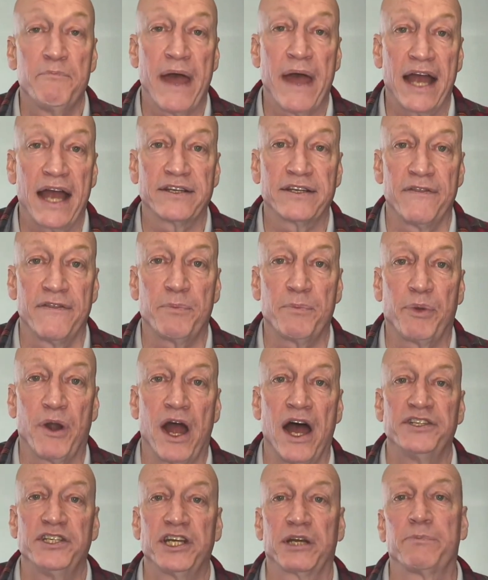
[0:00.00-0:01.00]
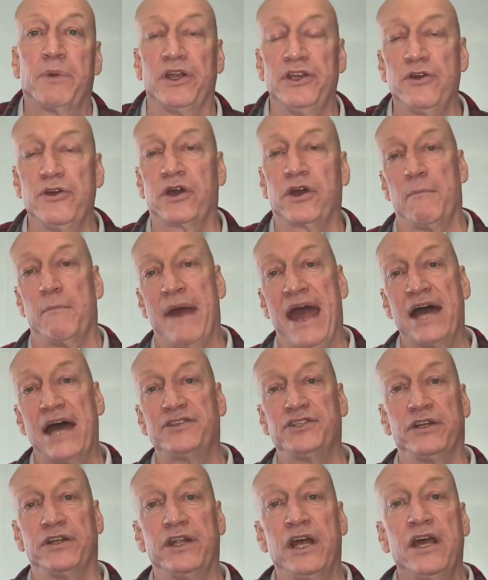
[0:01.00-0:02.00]
impact on the project, but you can
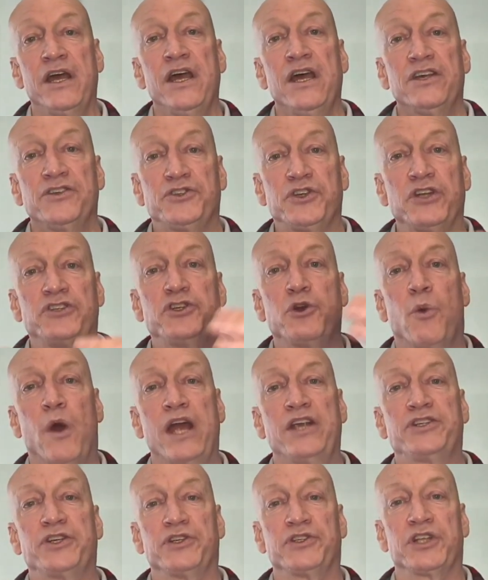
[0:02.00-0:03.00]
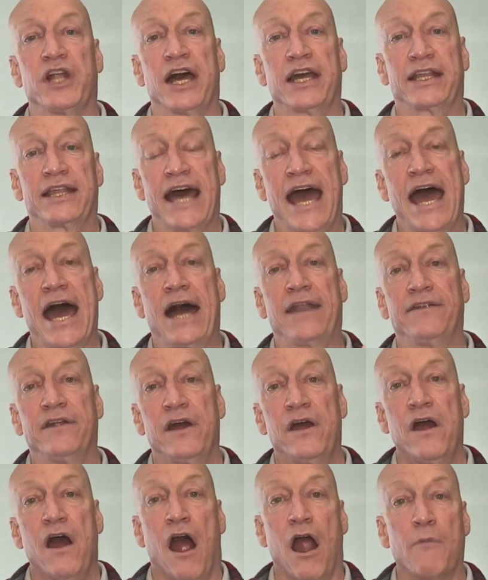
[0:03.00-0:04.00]
imagine situations like that
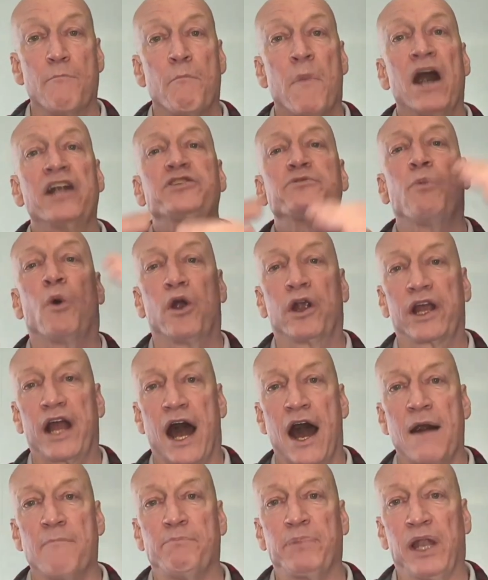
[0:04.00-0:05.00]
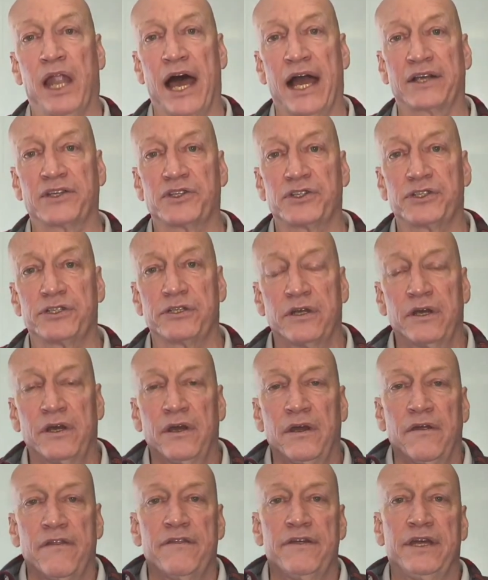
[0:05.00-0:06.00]
are much more complex.
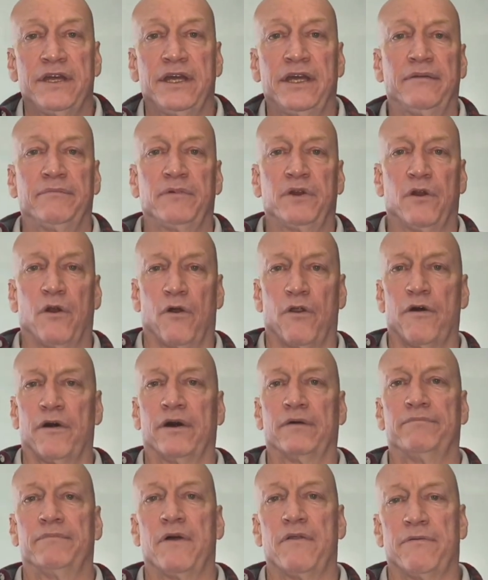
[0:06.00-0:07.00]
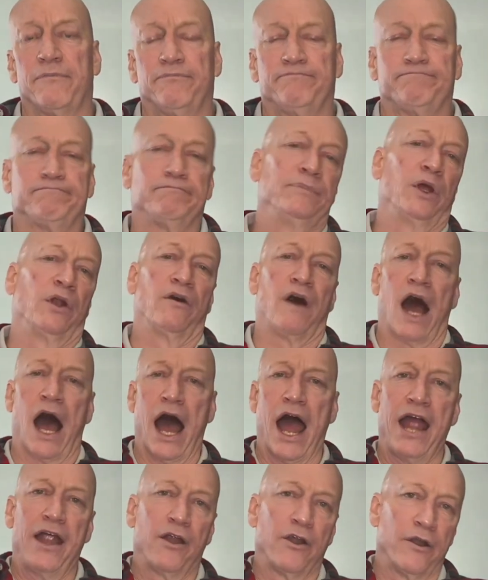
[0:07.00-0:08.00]
The
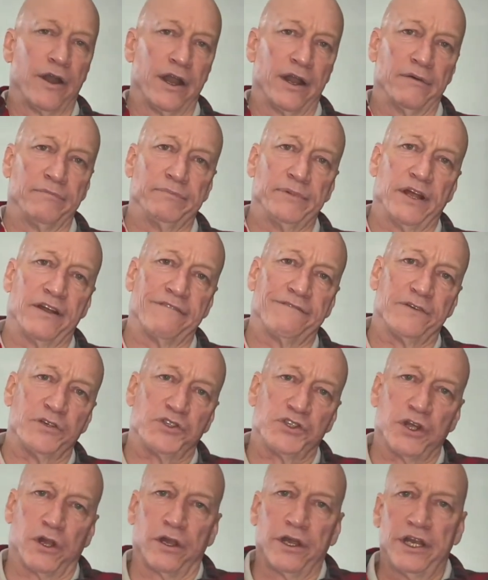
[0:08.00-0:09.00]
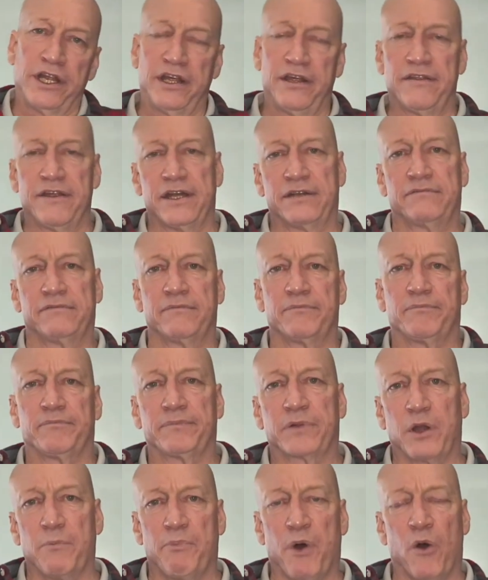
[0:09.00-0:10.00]
higher in a facility that
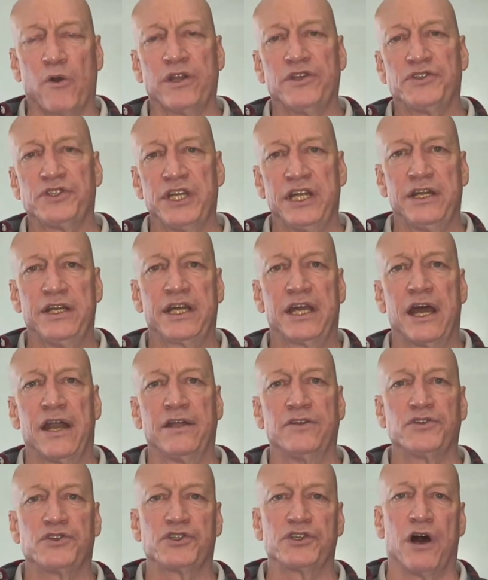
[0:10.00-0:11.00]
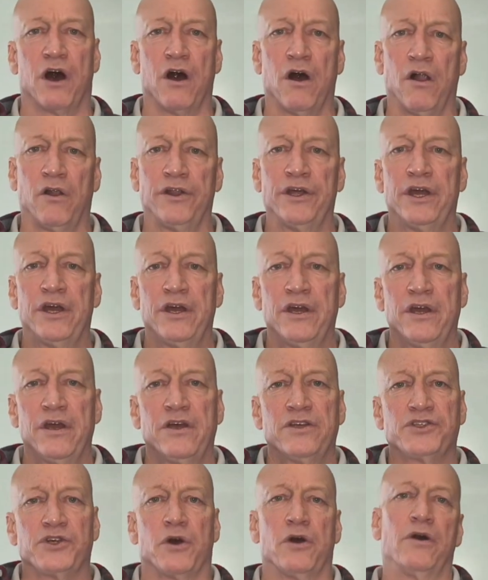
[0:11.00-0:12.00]
components need to get installed.
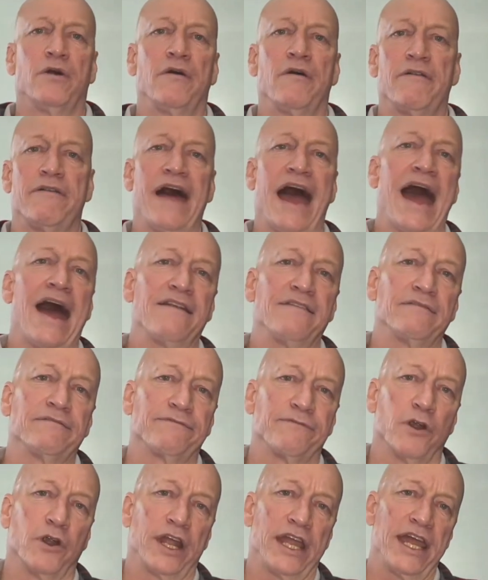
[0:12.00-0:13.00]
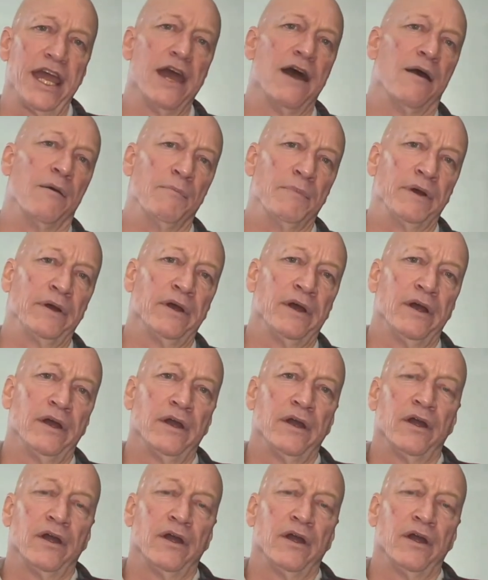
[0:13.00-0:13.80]
So that for him